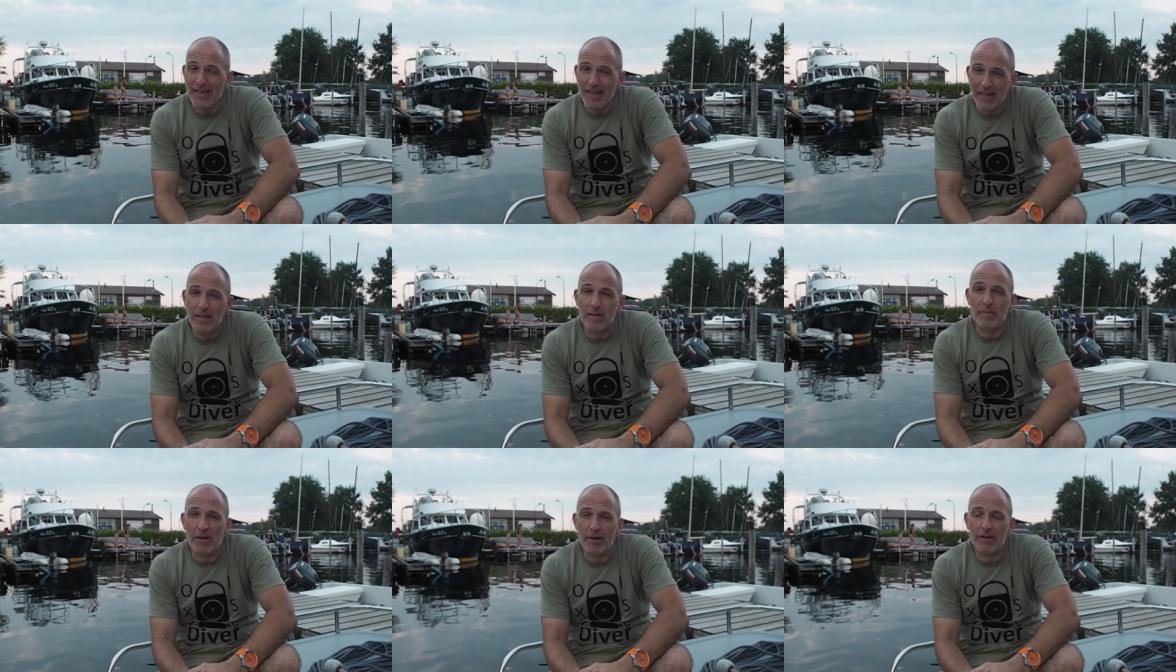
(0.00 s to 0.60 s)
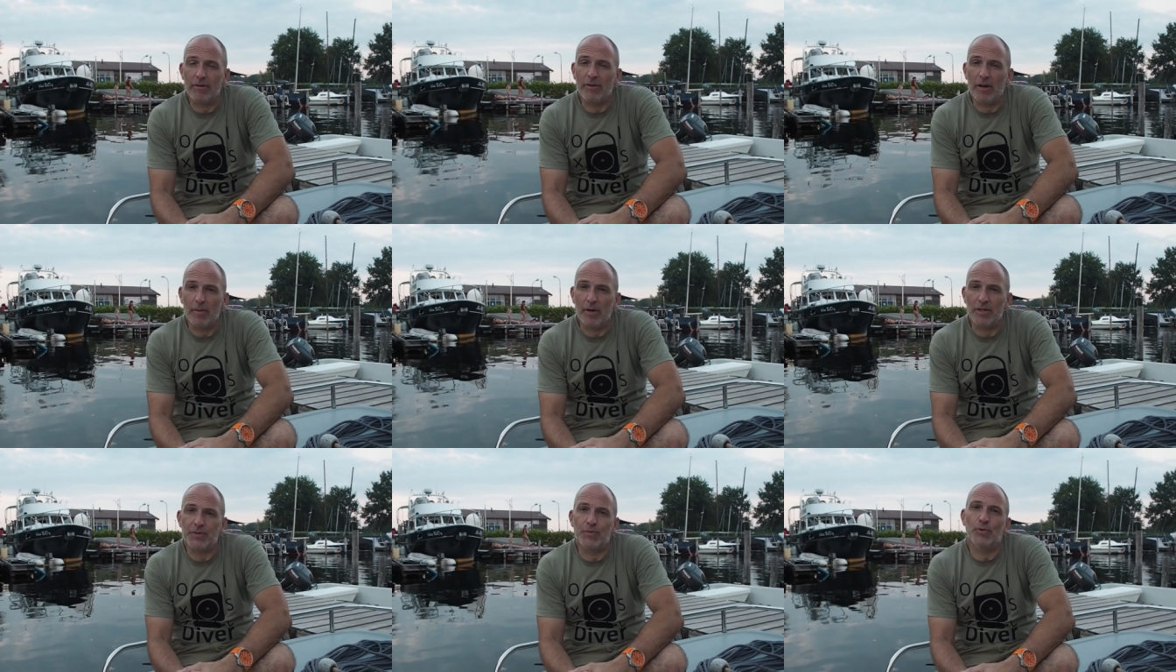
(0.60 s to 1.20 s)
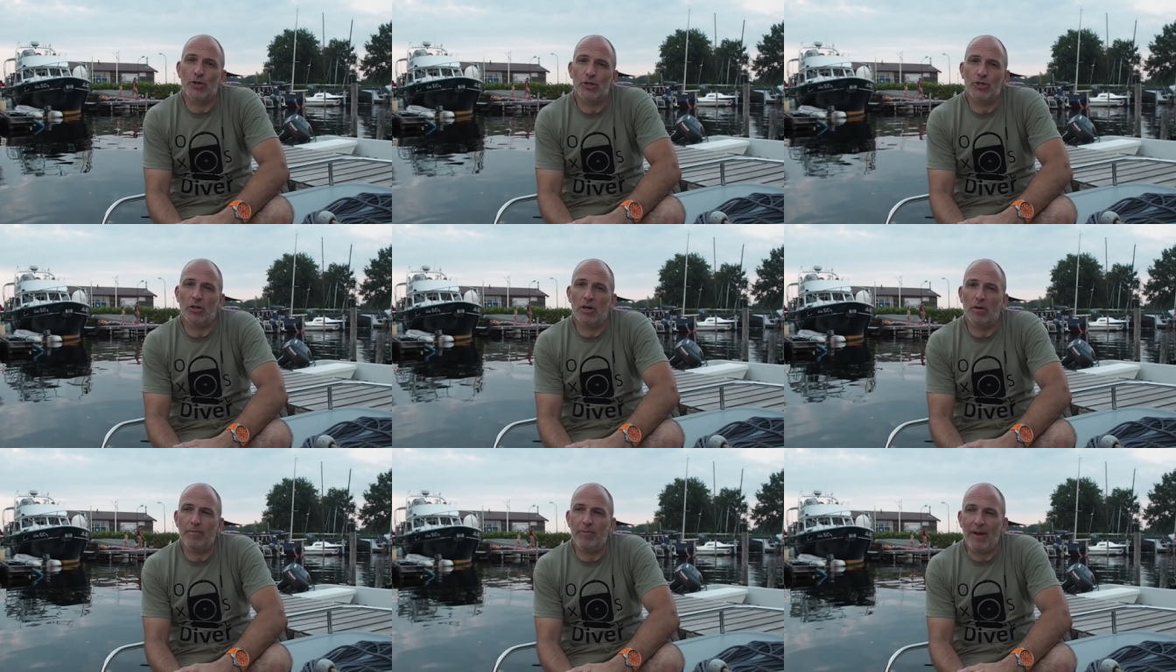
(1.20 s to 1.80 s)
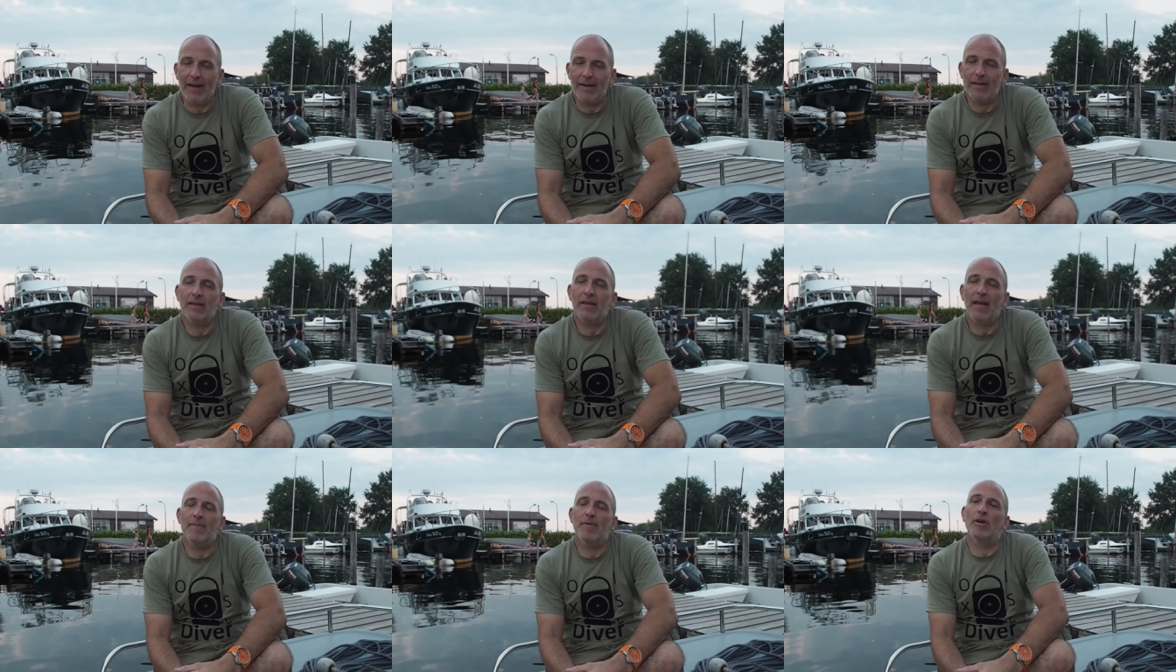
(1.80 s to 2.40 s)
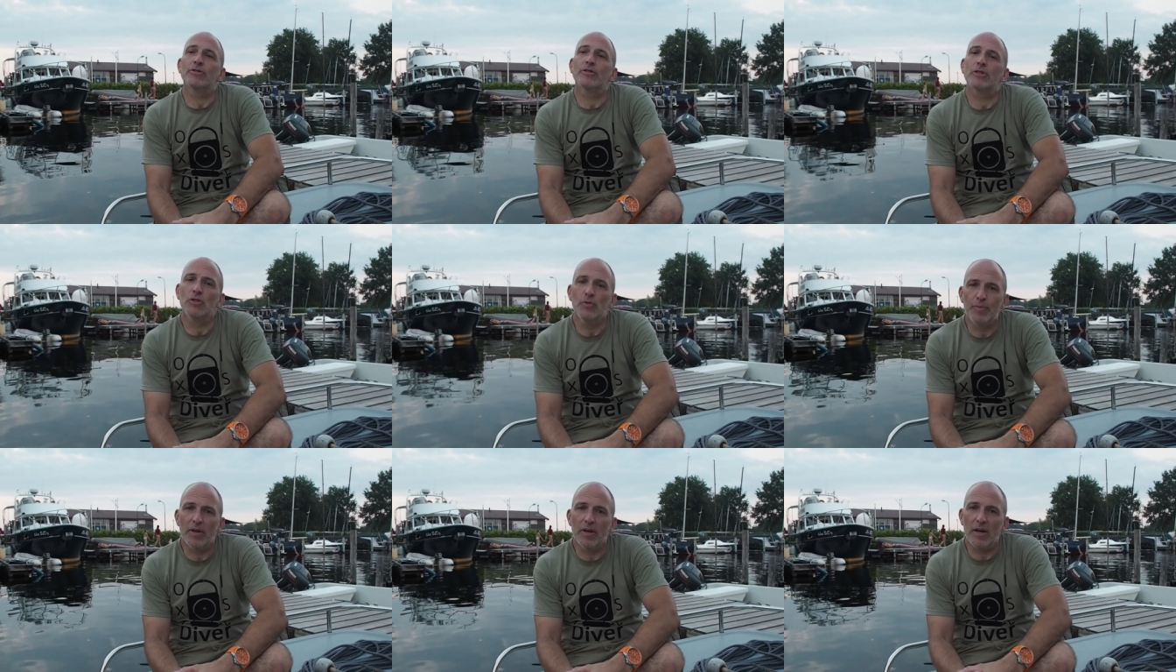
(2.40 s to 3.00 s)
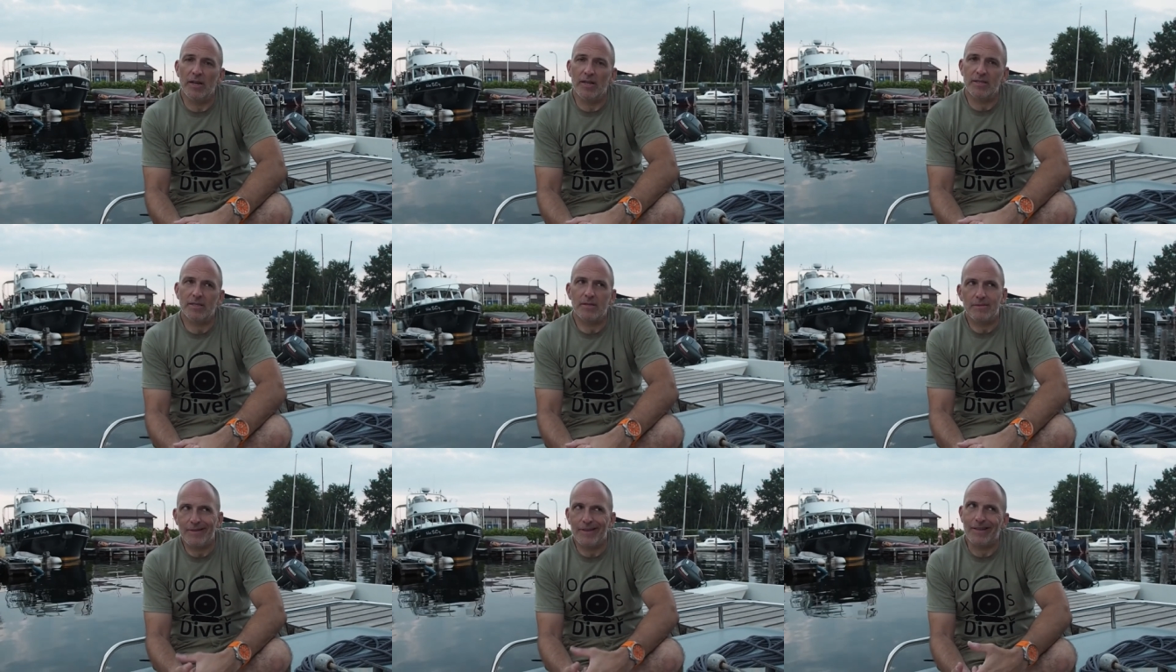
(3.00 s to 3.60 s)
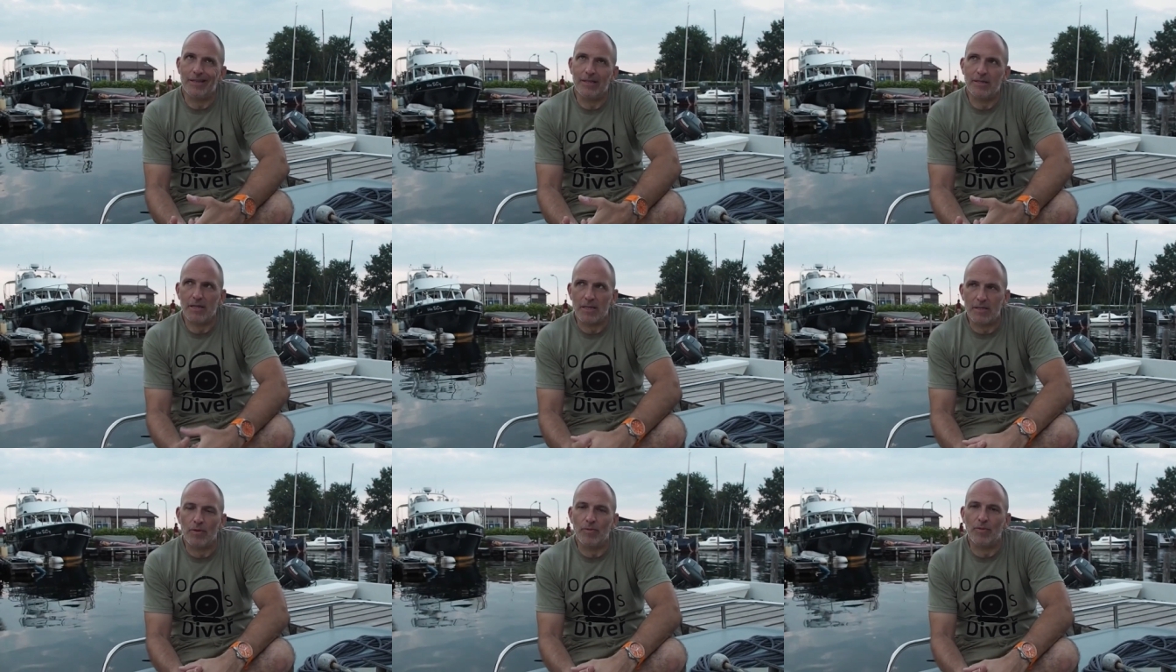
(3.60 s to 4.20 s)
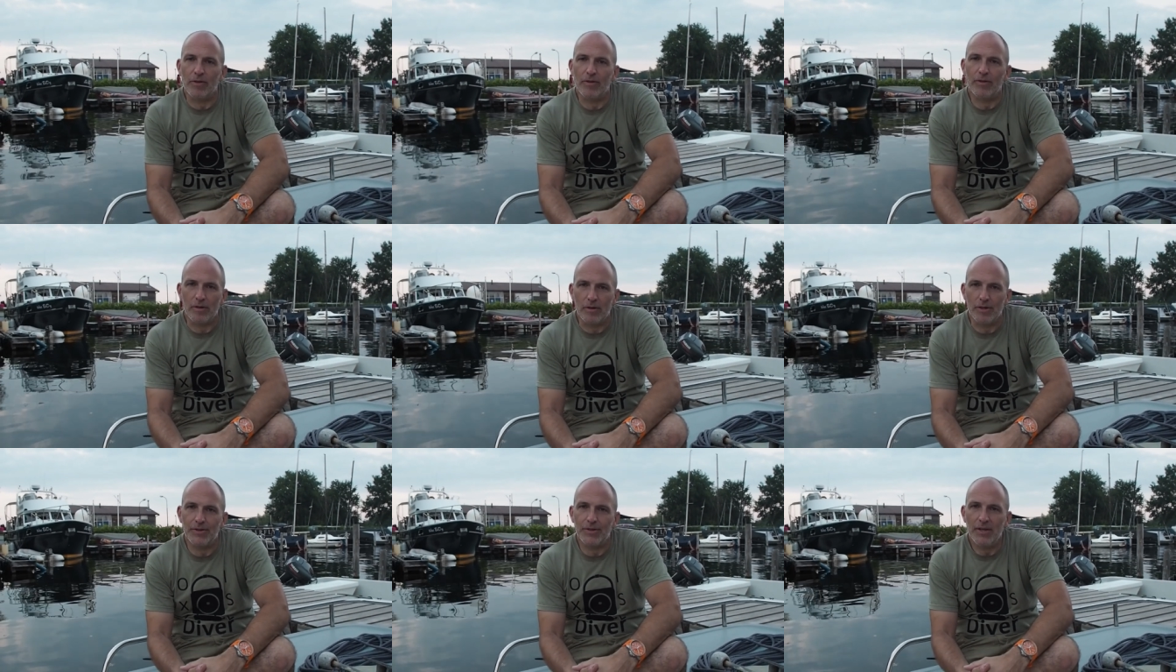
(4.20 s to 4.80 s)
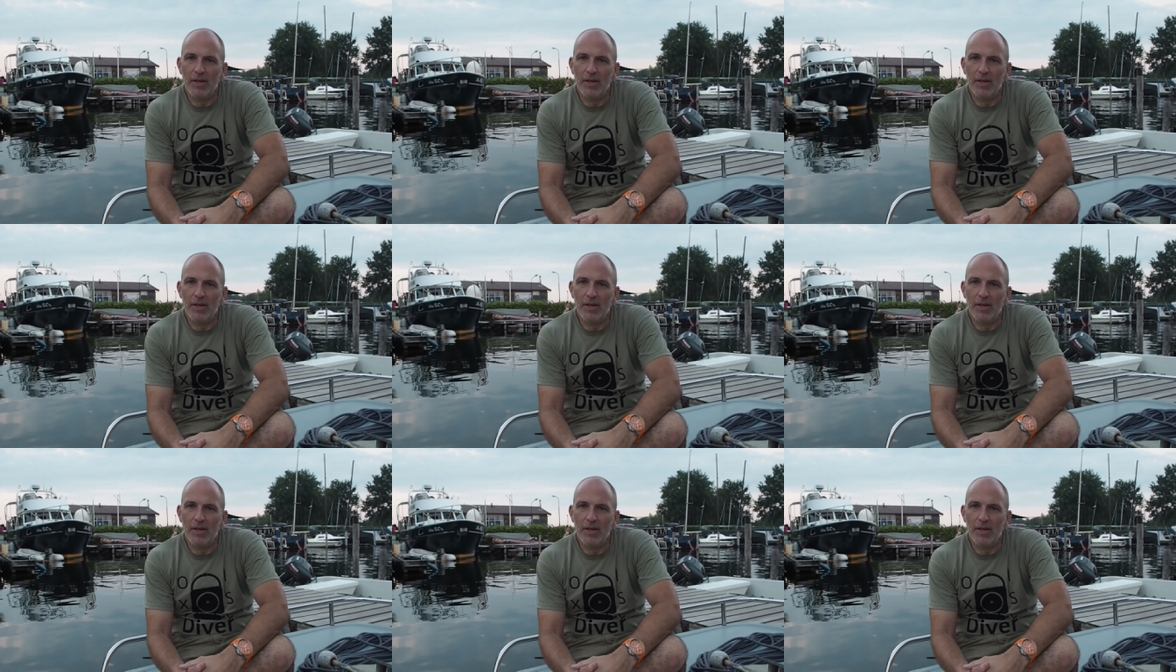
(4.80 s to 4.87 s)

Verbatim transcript: in the American Runabouts workshop and it came out super nice, at least that's what we thought.